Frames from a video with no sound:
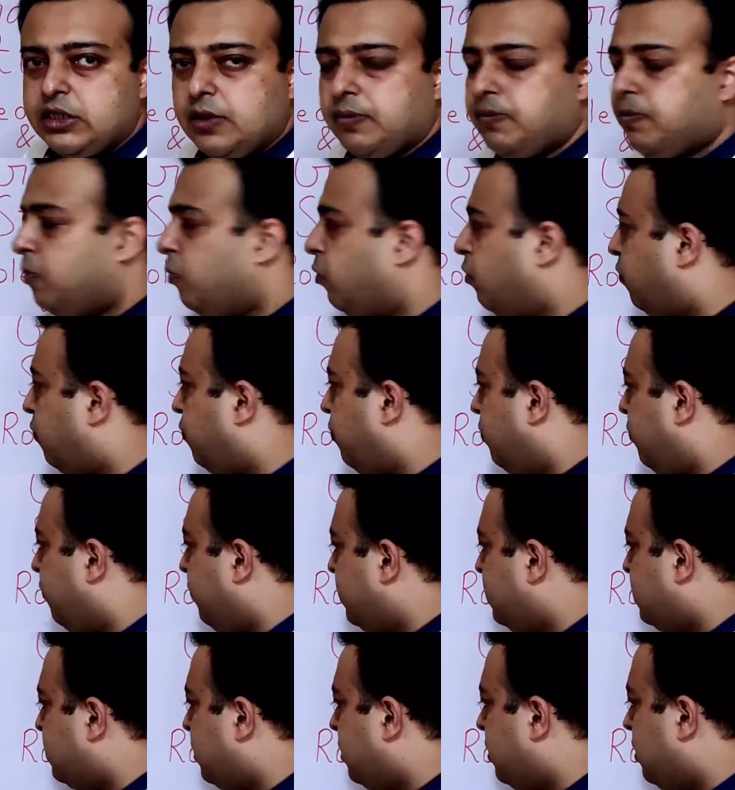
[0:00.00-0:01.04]
a move
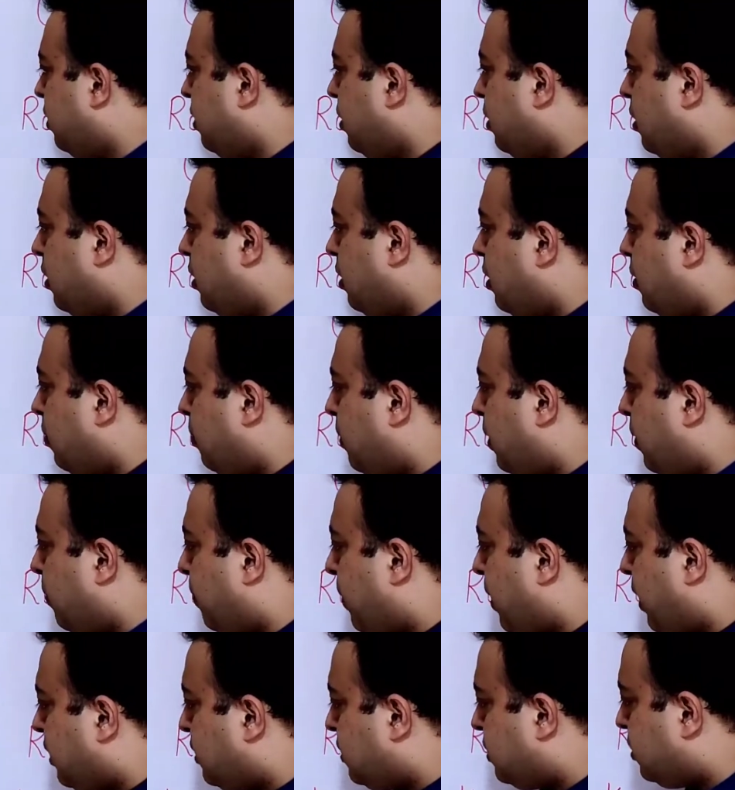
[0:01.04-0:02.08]
which
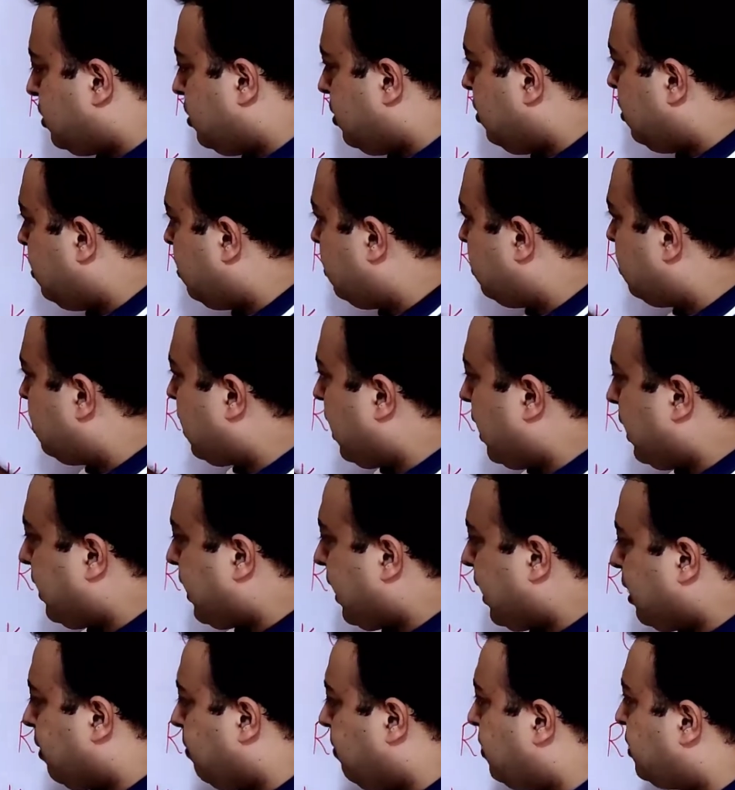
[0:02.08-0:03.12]
prepares the
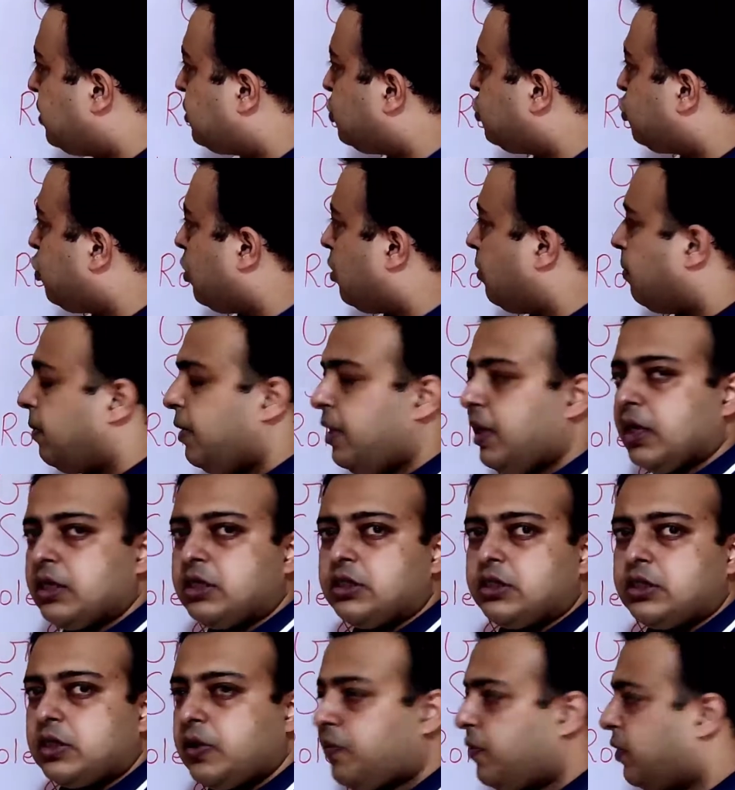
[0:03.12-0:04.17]
attack based on
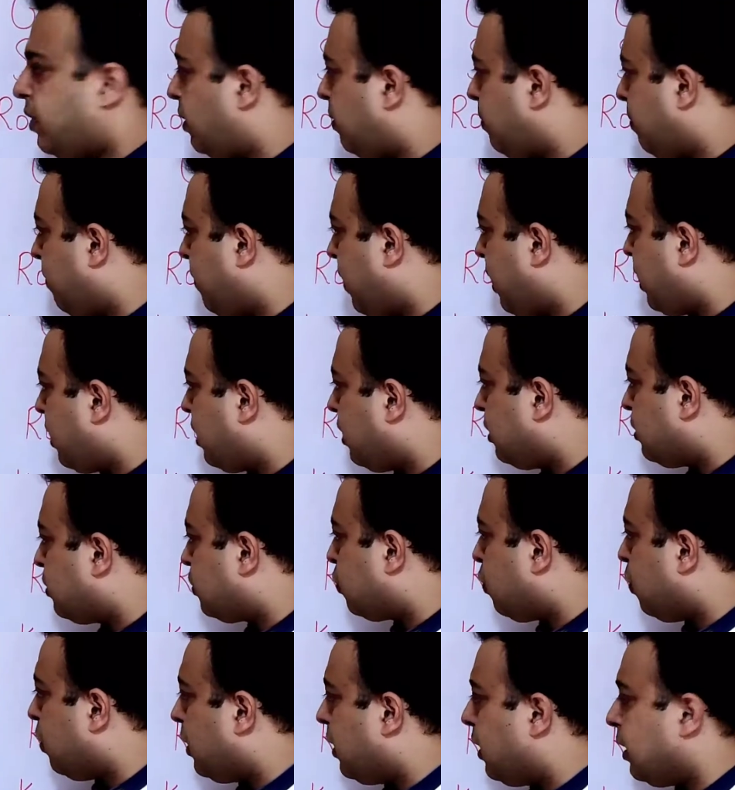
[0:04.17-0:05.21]
bh7 by
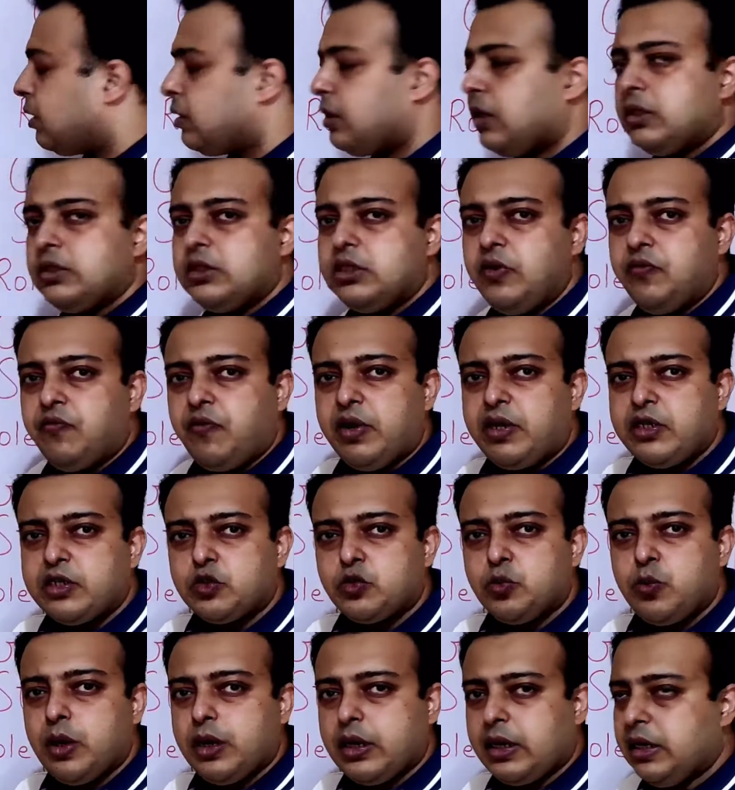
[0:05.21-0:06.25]
controlling the g5
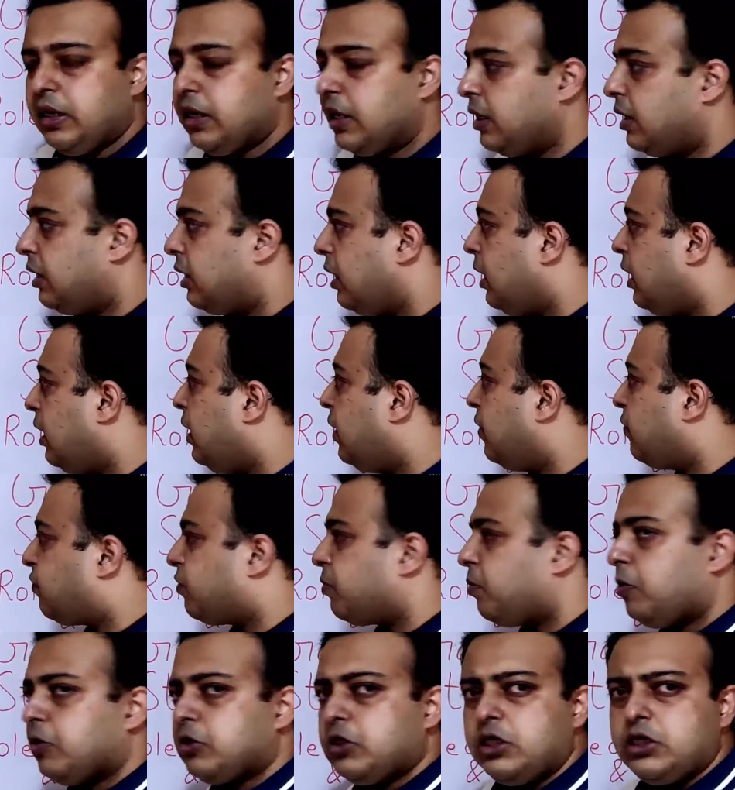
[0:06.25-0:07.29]
square. In a Greek
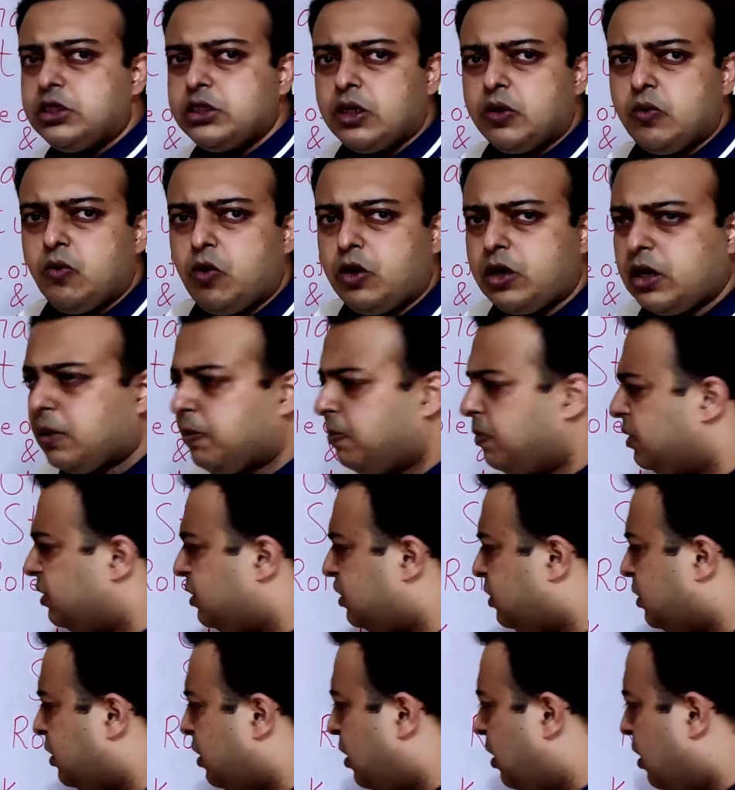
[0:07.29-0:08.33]
gift position, what
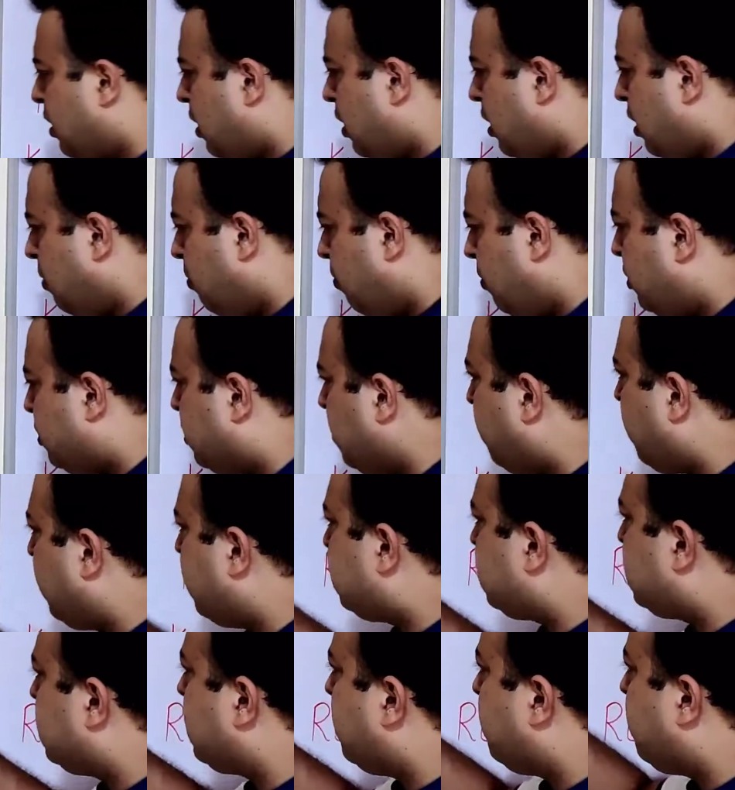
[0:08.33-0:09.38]
happens? Bishop
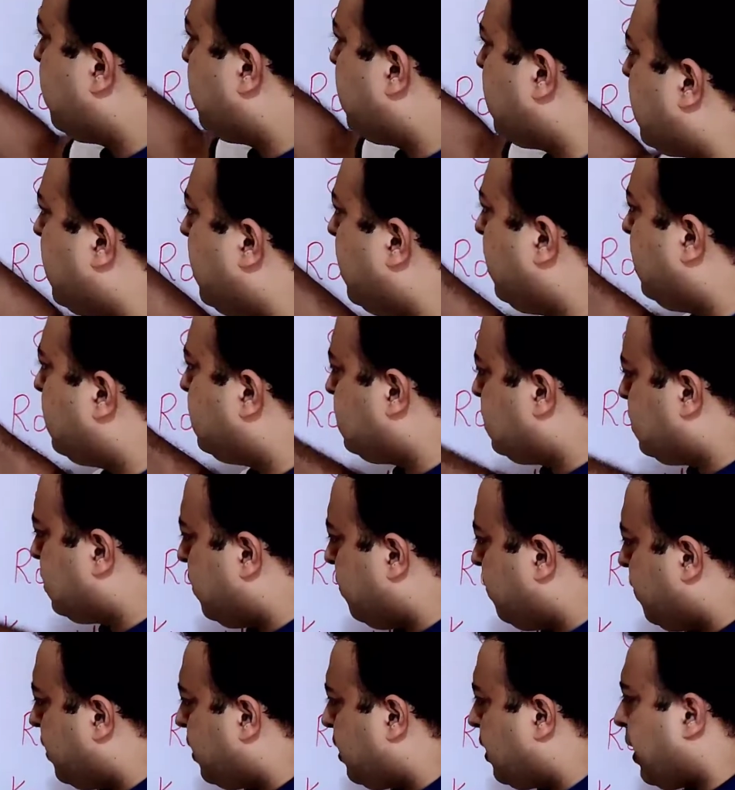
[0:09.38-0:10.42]
h7,
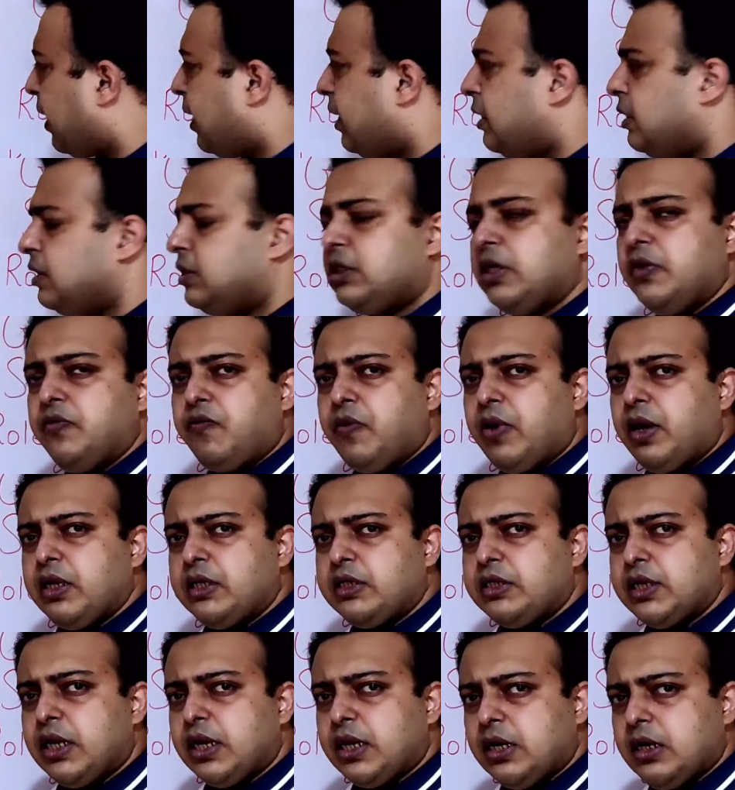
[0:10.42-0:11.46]
kh7, knight
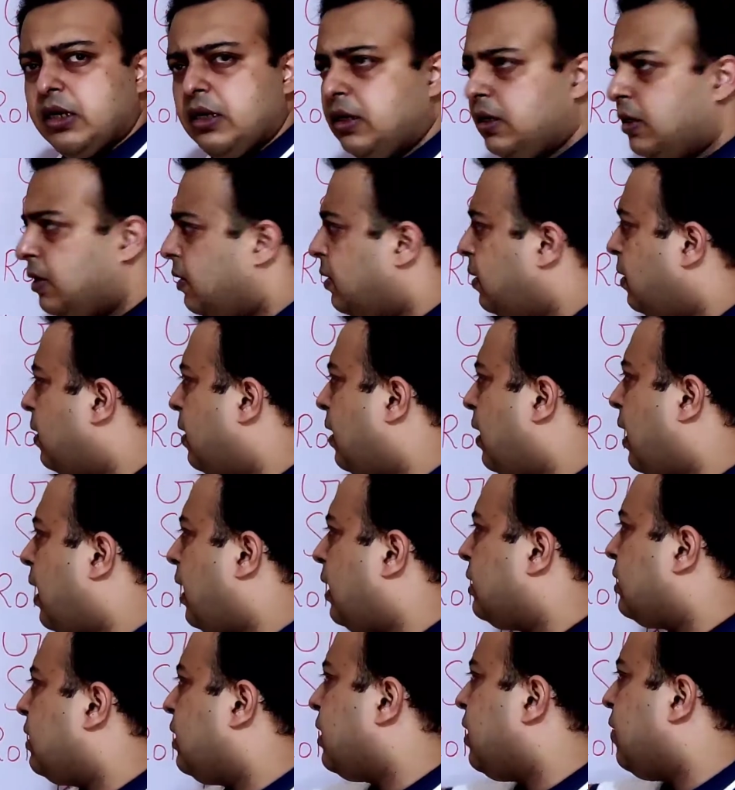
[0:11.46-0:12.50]
g5 check,
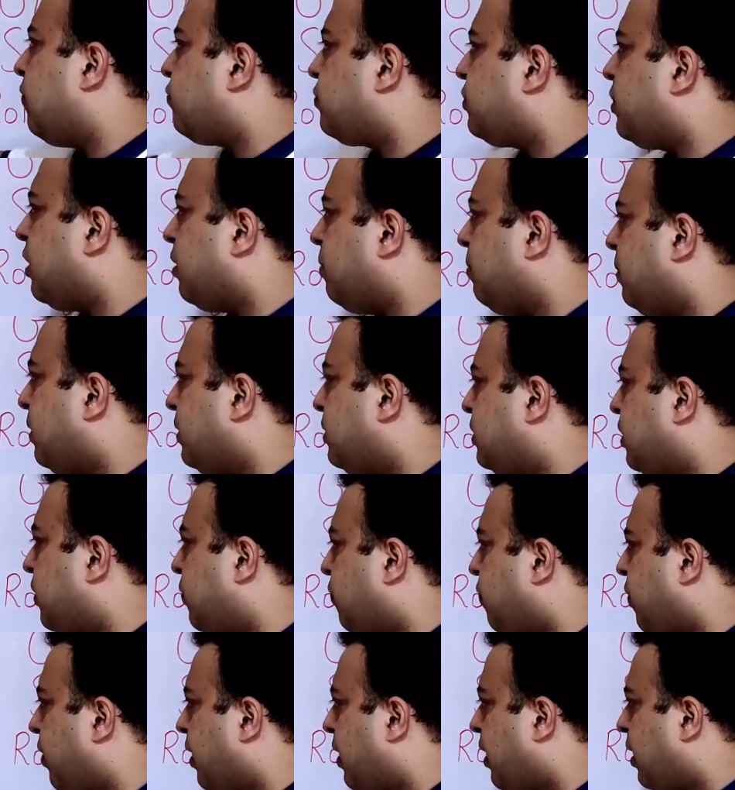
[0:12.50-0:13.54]
and then after
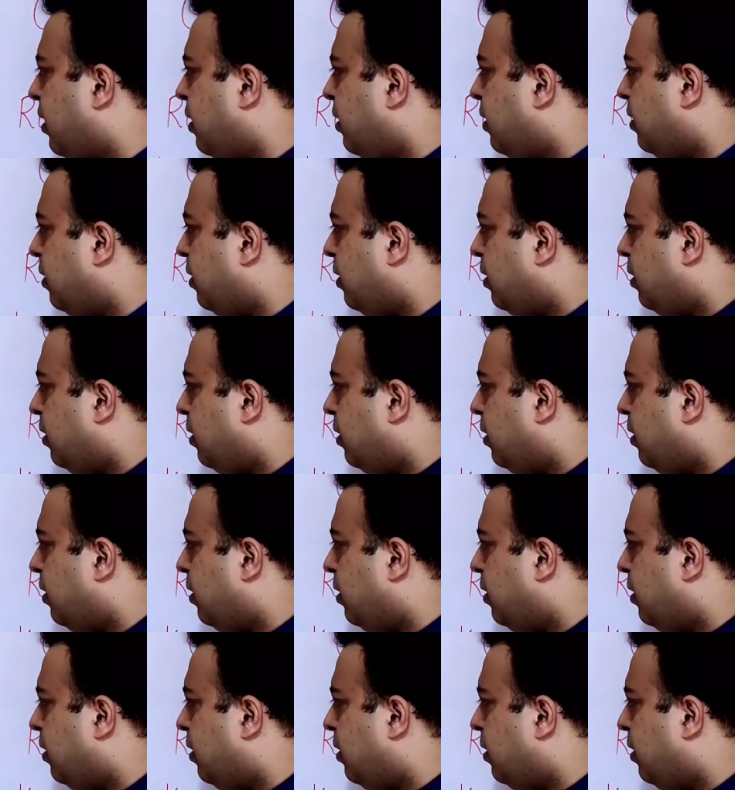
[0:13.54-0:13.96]
bg5,